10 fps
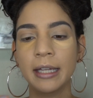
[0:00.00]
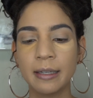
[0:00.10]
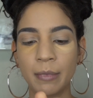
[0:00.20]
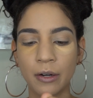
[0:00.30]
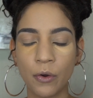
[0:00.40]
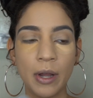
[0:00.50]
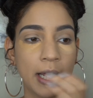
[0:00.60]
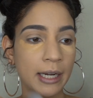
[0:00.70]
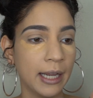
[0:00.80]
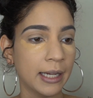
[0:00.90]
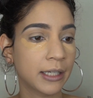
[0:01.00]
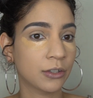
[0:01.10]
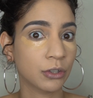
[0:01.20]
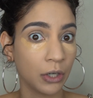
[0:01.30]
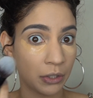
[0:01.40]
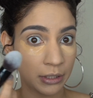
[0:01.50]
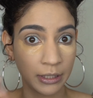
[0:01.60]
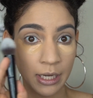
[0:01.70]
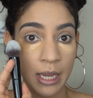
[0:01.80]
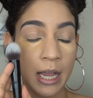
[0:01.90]
and I'm gonna go ahead and
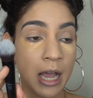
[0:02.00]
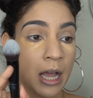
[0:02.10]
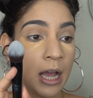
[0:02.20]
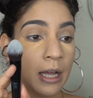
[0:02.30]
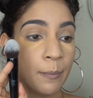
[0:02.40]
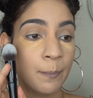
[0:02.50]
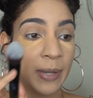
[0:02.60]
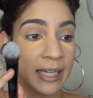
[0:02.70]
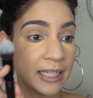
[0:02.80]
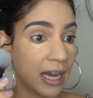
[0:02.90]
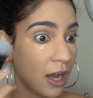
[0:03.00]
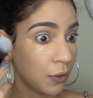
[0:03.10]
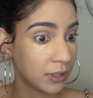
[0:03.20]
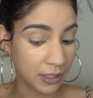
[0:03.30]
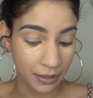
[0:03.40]
start blending out